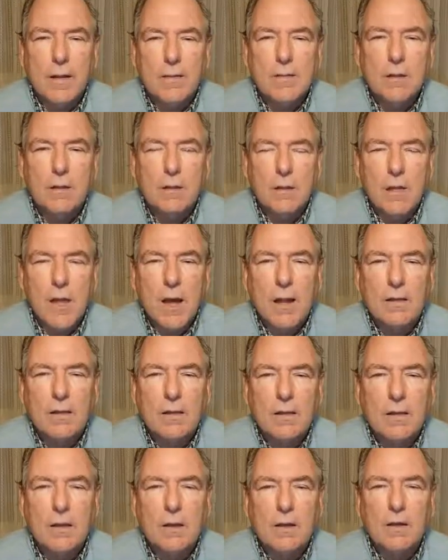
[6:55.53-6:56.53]
That's a lot
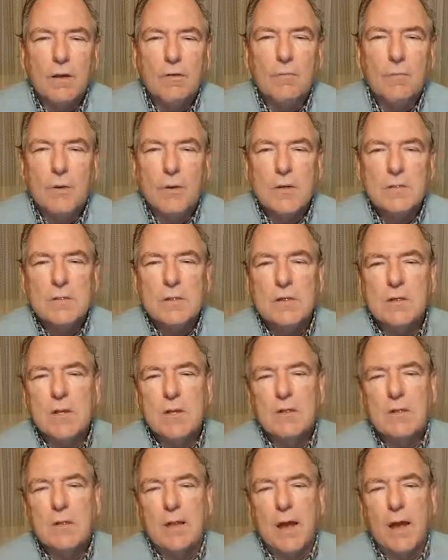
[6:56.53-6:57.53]
to think of, because it
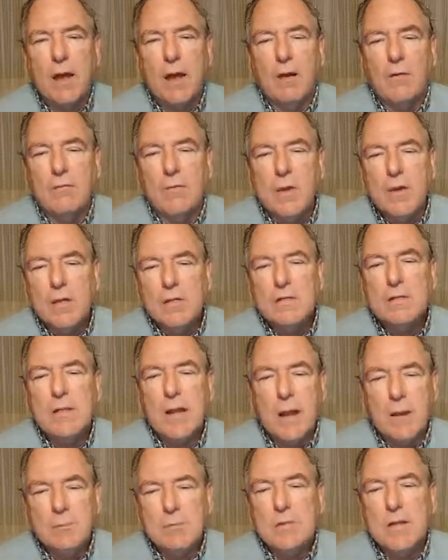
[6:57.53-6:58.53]
doesn't have
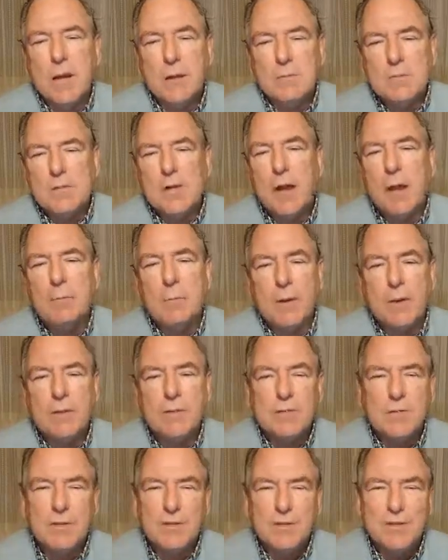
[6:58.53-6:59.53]
snap, snap, snap
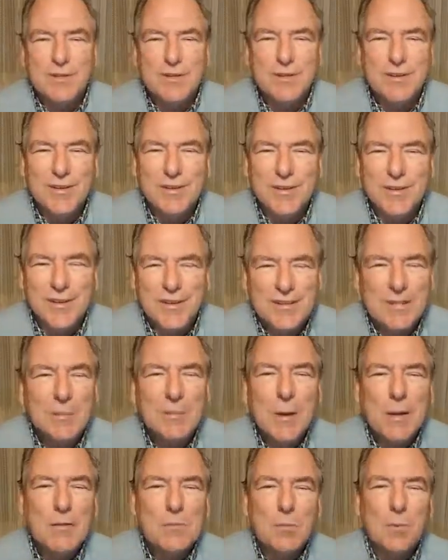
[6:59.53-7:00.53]
answers. That's the
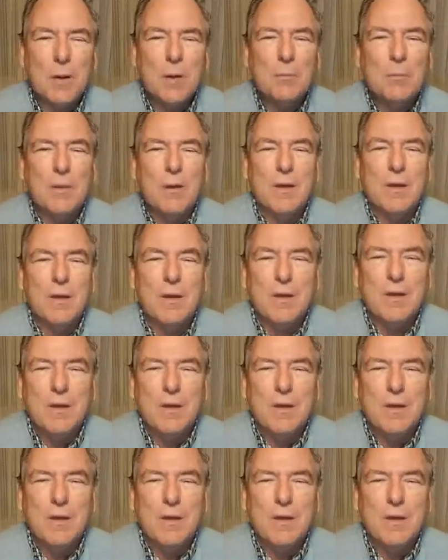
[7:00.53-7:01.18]
best way to be.